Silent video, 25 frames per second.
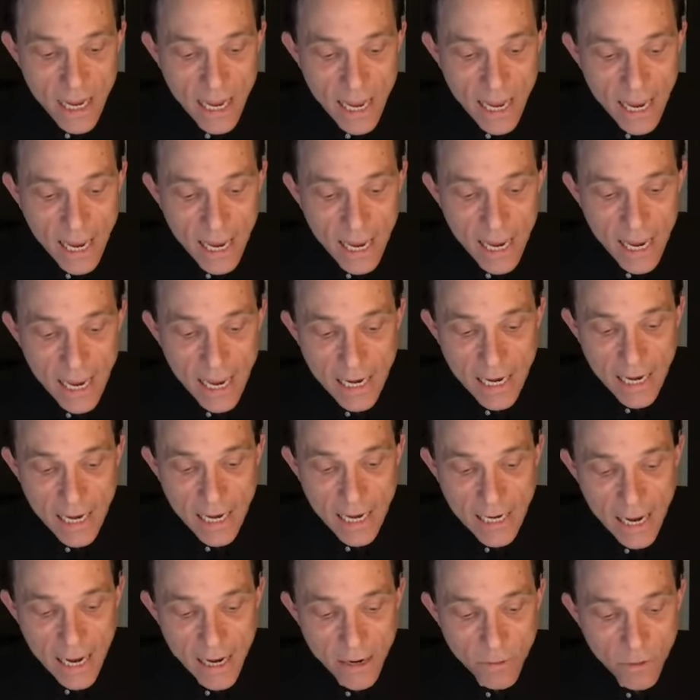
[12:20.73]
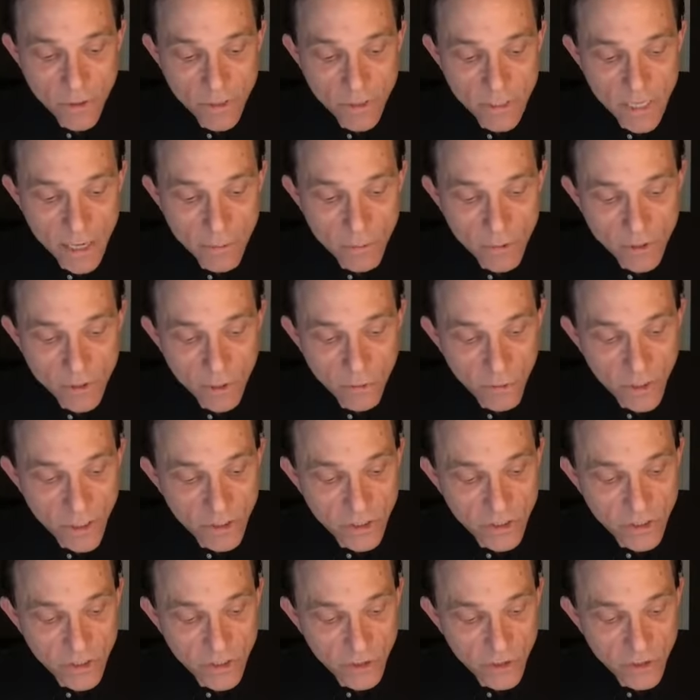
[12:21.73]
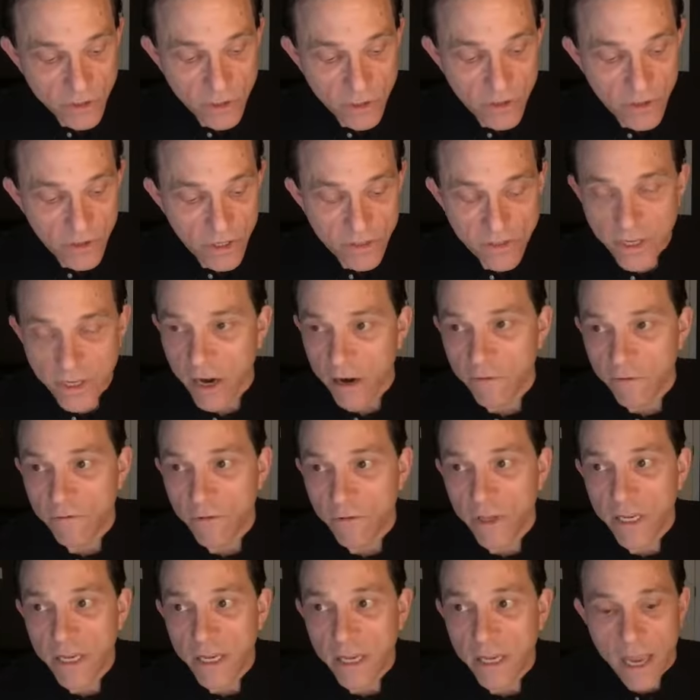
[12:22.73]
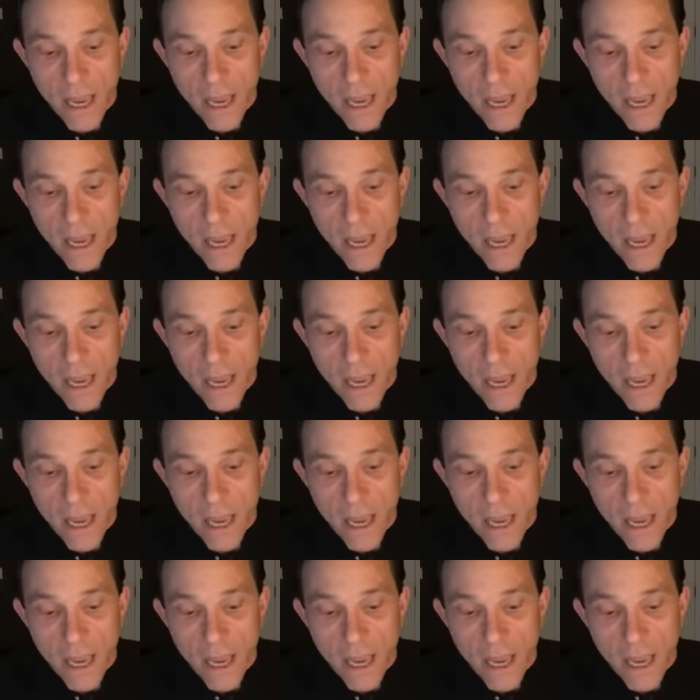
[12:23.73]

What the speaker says: And I was able to research this carefully,